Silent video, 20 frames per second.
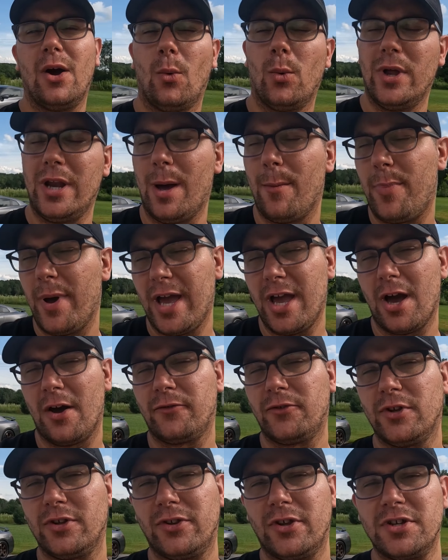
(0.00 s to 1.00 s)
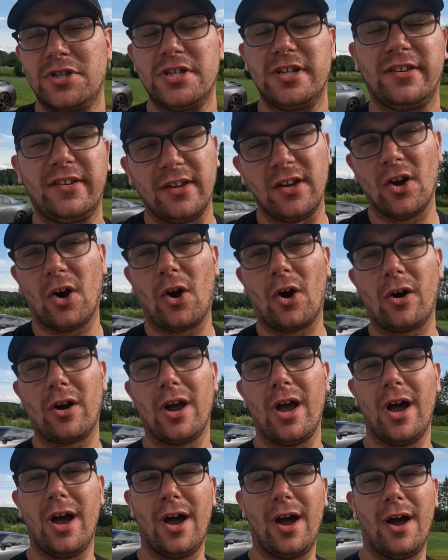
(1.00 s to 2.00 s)
when I pay off the
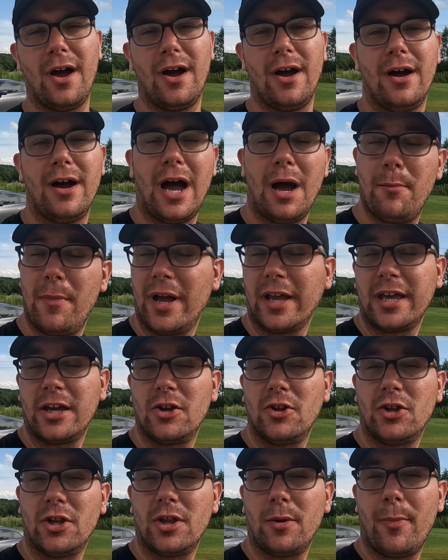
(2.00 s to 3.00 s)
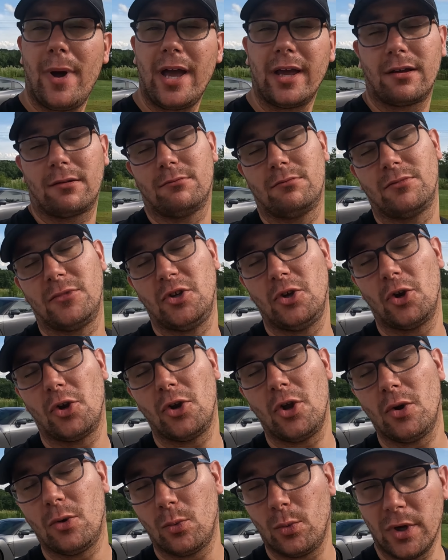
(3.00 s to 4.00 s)
GTR, I might get another bike. You
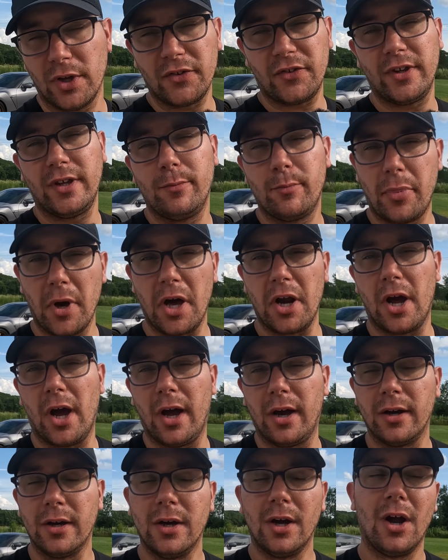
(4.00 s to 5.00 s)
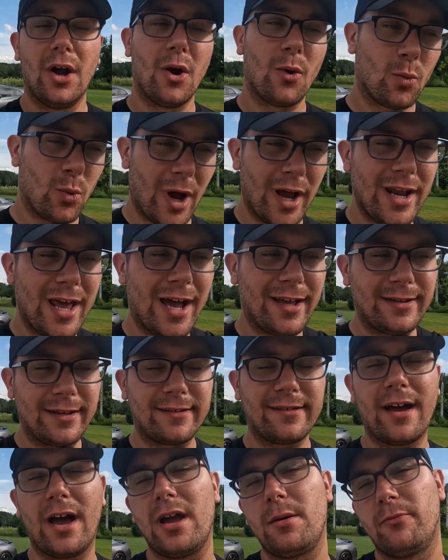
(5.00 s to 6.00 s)
don't know, we'll see. But right now, at the
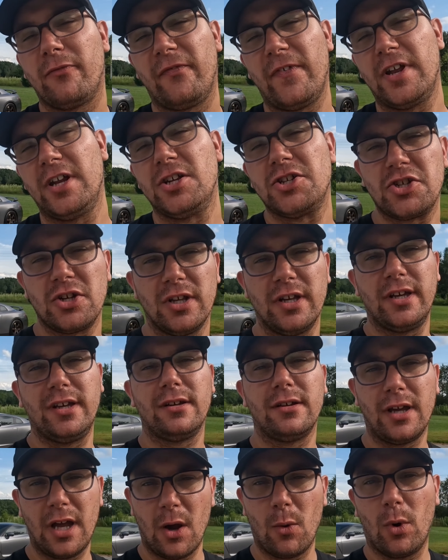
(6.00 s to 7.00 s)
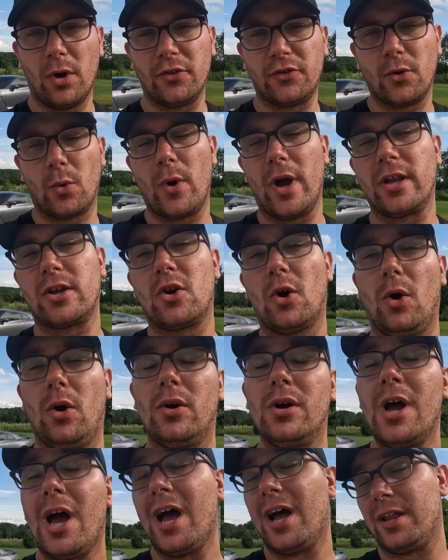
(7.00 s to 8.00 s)
time, financially, it was the right
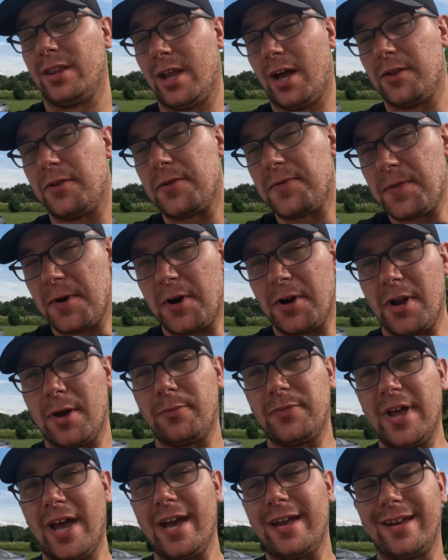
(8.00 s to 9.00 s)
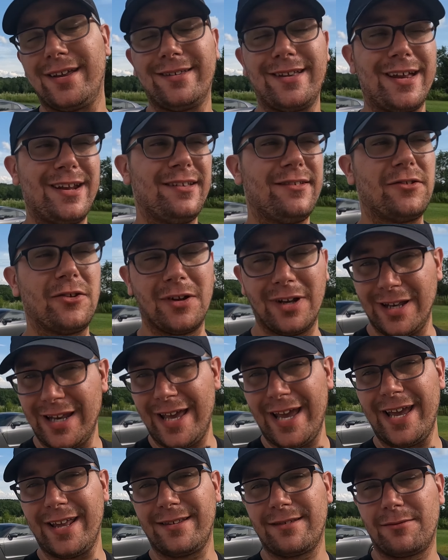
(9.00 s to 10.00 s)
call. Now the third update, and that is the
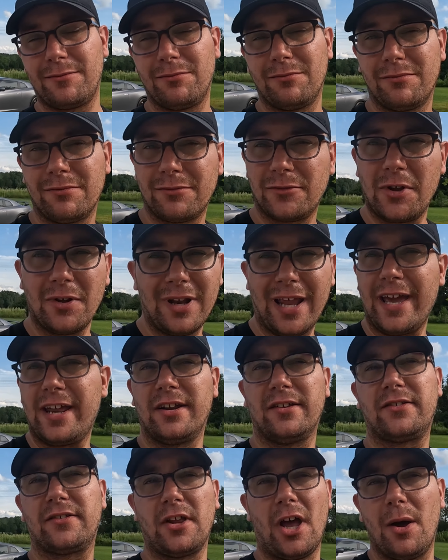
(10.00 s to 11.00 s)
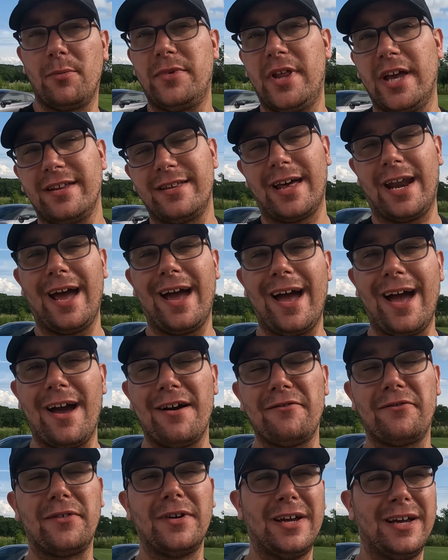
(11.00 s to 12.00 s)
latest update that I
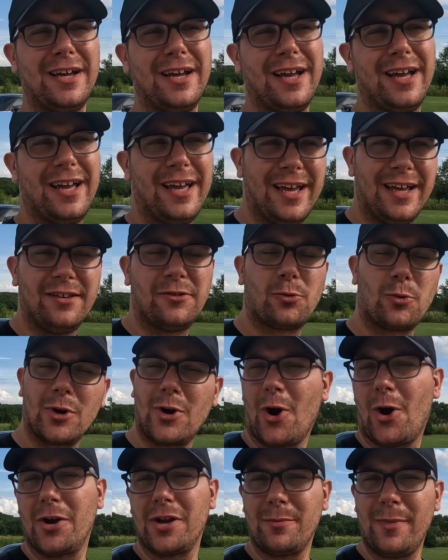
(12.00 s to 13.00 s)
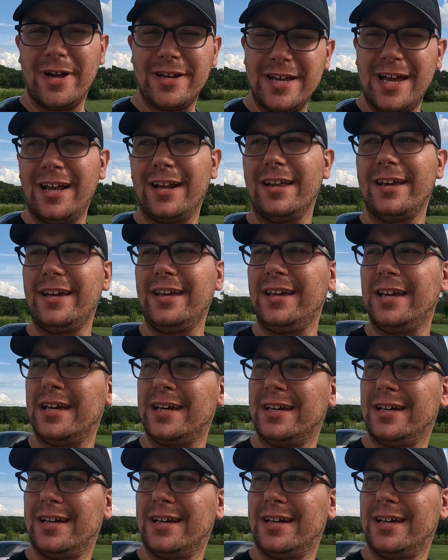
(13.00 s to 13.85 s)
have, is regarding my daily.